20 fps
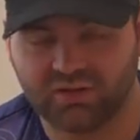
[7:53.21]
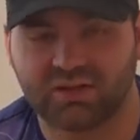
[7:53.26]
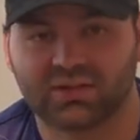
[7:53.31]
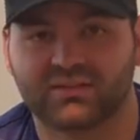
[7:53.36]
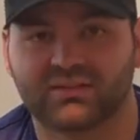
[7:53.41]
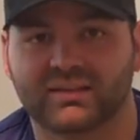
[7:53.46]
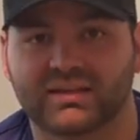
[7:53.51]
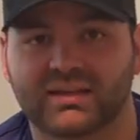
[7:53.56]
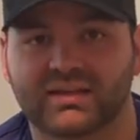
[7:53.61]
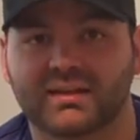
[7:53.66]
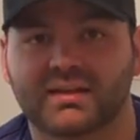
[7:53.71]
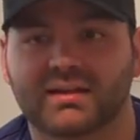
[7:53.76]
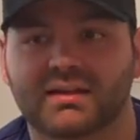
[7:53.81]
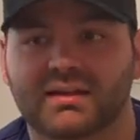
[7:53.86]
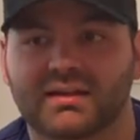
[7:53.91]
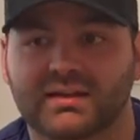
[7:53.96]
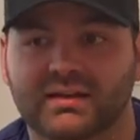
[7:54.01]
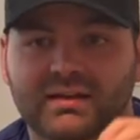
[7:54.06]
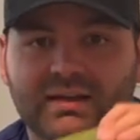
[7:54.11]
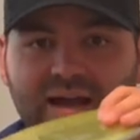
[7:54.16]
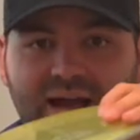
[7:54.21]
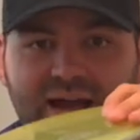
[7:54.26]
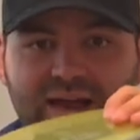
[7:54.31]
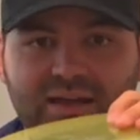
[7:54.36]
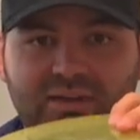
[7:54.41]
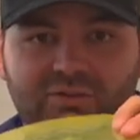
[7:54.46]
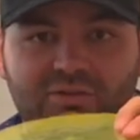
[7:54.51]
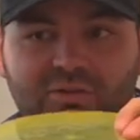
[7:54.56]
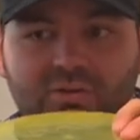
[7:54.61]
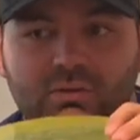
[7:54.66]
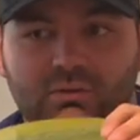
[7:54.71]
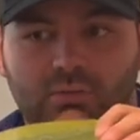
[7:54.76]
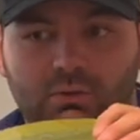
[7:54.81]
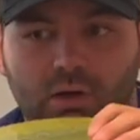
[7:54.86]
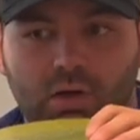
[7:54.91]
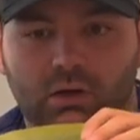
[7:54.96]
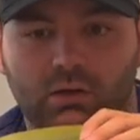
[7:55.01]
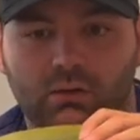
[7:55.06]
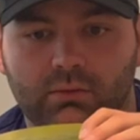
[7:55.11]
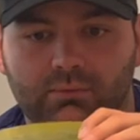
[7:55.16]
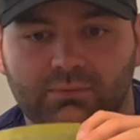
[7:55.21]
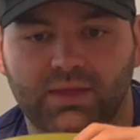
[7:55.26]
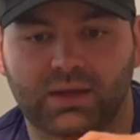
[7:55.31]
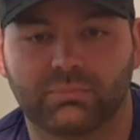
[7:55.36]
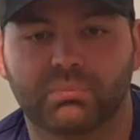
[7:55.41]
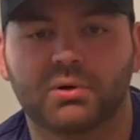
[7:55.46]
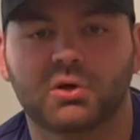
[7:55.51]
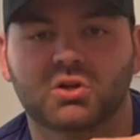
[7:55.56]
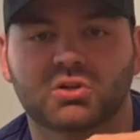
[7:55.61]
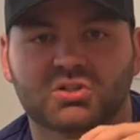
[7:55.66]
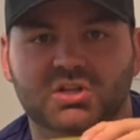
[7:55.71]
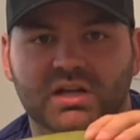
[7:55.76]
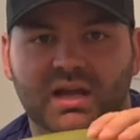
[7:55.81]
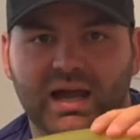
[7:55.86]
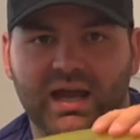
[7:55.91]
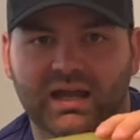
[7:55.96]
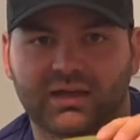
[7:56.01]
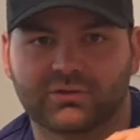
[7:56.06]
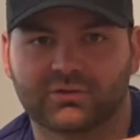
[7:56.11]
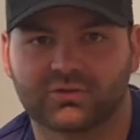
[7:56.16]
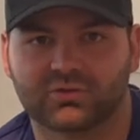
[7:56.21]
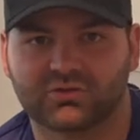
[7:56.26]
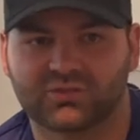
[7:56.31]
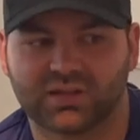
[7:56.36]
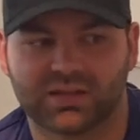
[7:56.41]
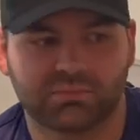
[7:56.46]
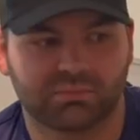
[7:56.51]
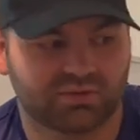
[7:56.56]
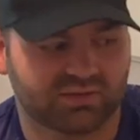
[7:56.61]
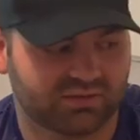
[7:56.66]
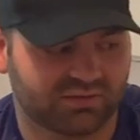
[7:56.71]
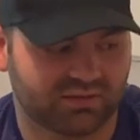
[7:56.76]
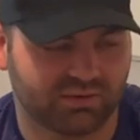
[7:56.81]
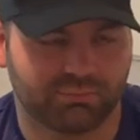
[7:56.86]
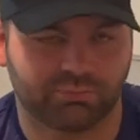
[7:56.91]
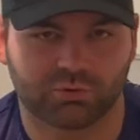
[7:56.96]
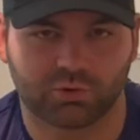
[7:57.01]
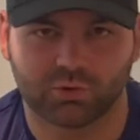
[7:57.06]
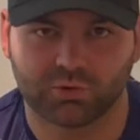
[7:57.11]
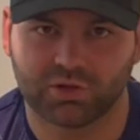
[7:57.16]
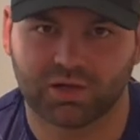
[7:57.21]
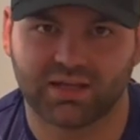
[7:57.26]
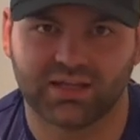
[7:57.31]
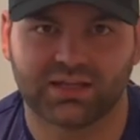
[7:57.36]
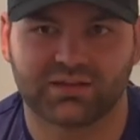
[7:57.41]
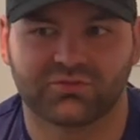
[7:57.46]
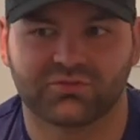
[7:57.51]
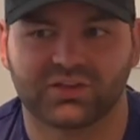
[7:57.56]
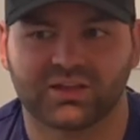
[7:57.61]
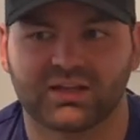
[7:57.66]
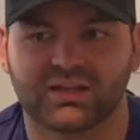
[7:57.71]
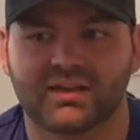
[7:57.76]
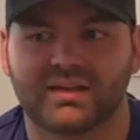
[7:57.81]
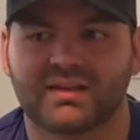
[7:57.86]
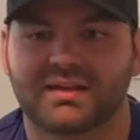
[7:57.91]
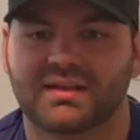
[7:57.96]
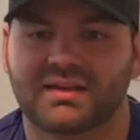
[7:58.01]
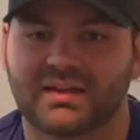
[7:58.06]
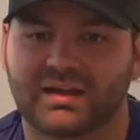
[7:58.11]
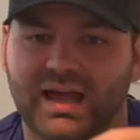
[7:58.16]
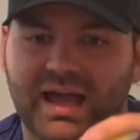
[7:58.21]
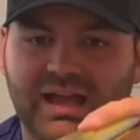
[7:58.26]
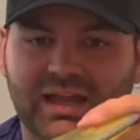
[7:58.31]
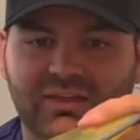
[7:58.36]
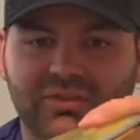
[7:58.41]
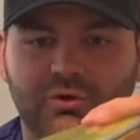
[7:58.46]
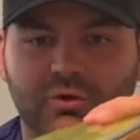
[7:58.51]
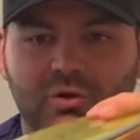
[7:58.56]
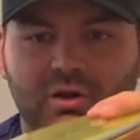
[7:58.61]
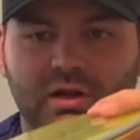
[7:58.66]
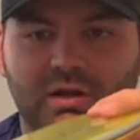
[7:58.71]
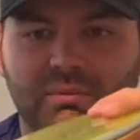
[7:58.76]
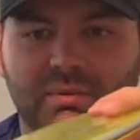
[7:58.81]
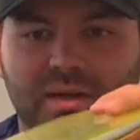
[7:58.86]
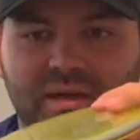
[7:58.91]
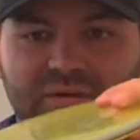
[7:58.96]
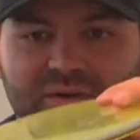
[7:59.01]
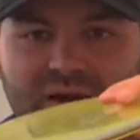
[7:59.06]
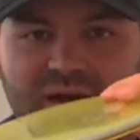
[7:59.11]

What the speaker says: is the hyzer, that pushing hyzer, same as the Proton Envy. I can throw it on a bit of